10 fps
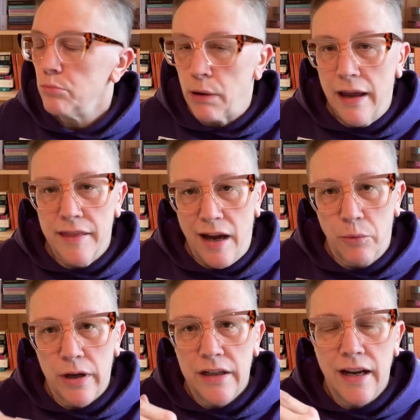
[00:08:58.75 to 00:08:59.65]
buy that
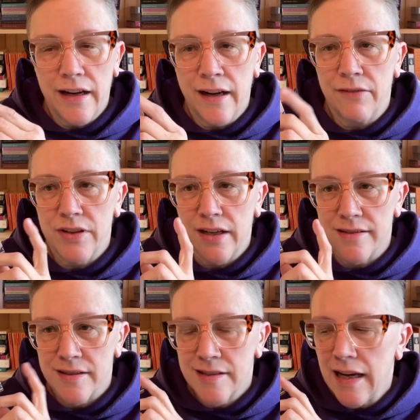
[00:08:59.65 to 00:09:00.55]
one and have that as
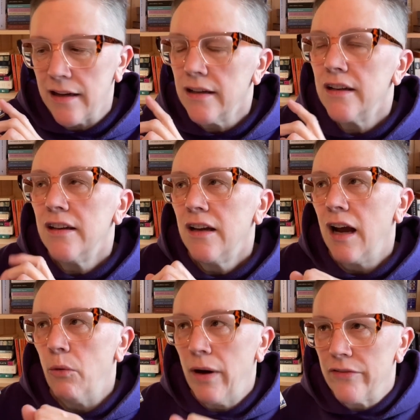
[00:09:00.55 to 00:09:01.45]
a set.
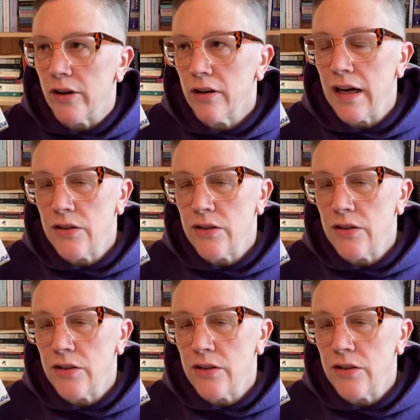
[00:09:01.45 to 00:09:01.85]
However, I